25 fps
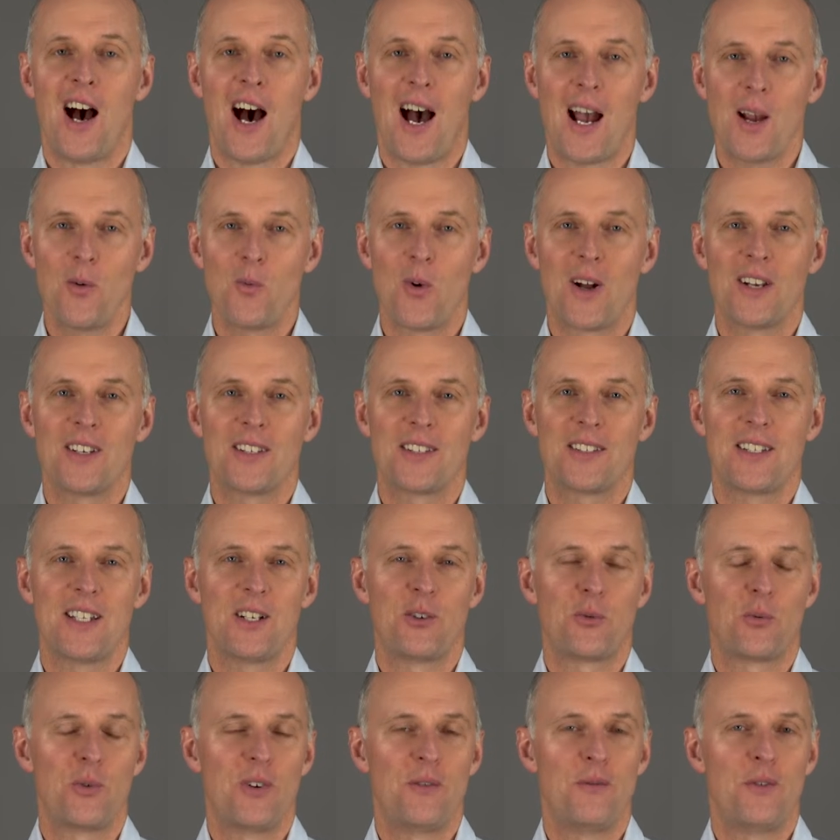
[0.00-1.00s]
I once
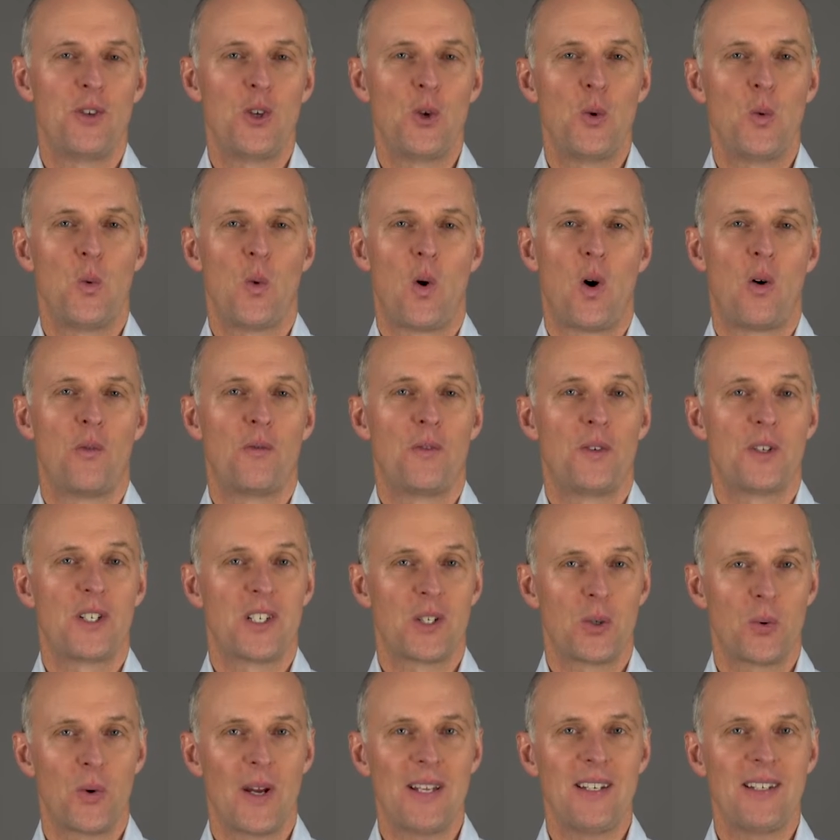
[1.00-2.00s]
did a review of
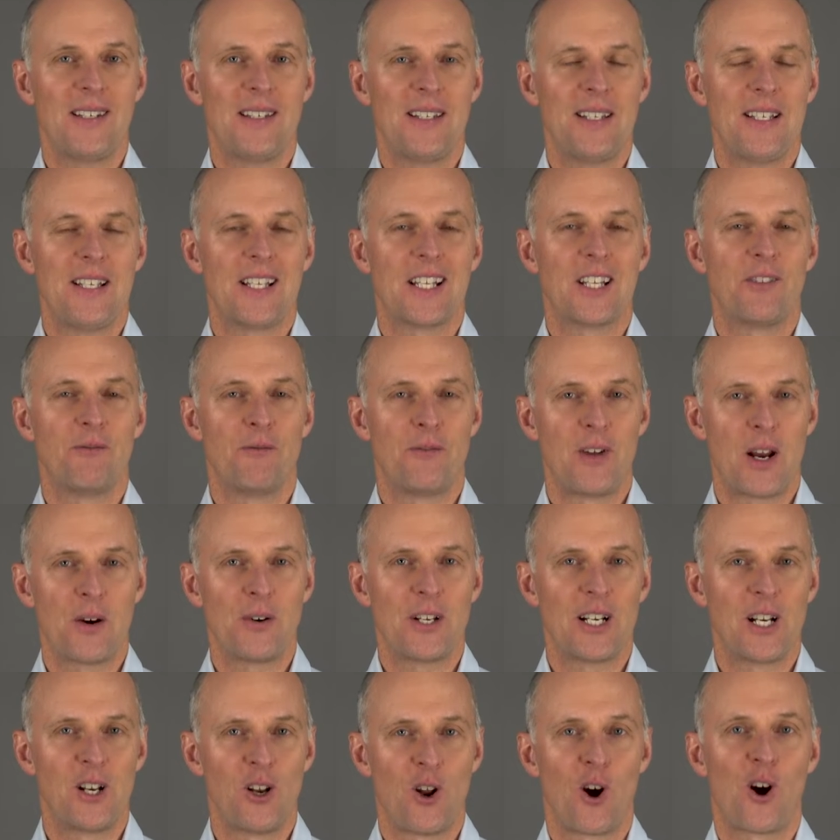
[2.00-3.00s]
20
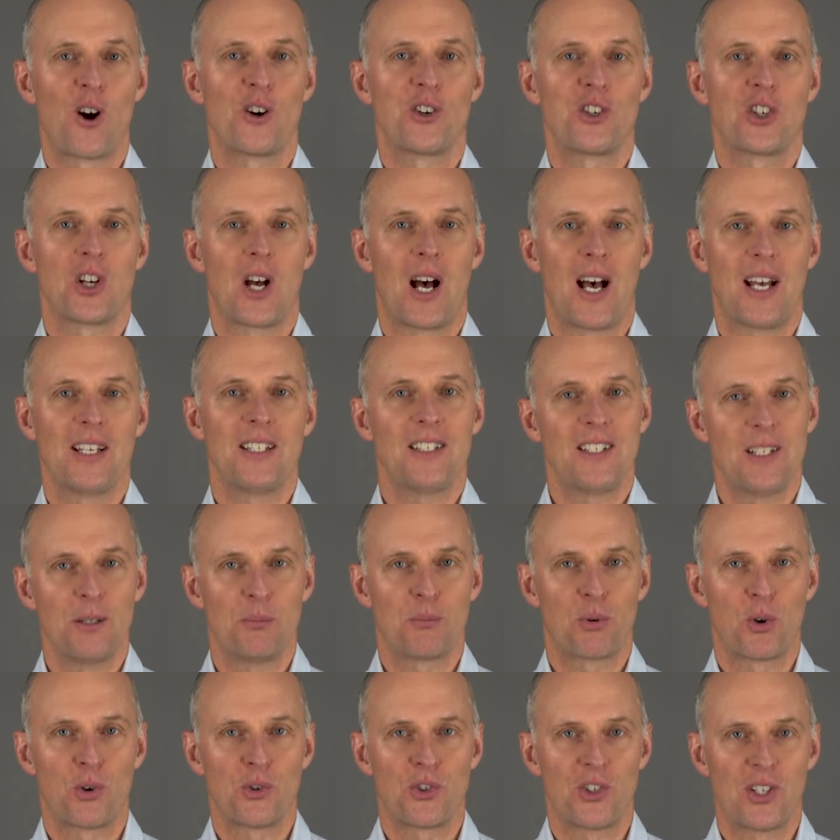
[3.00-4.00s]
very large
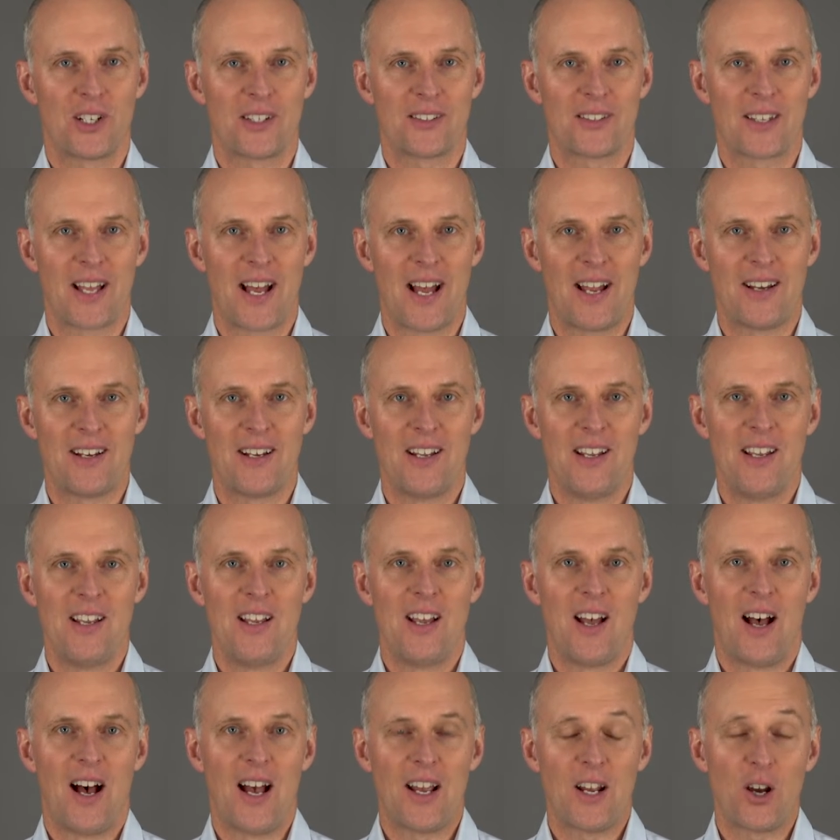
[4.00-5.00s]
IT projects and
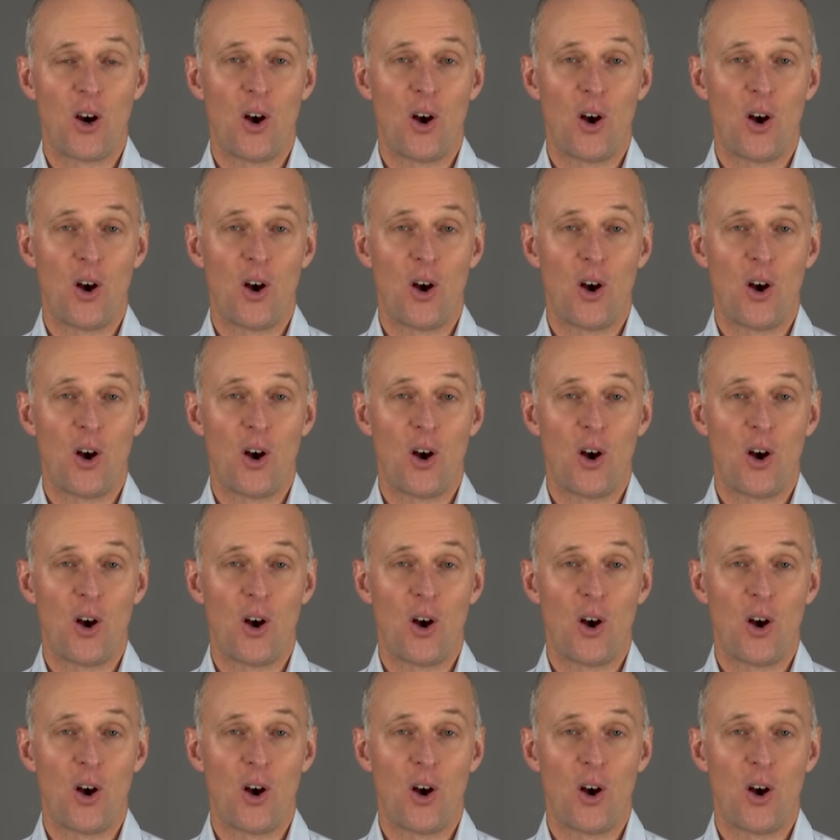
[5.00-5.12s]
I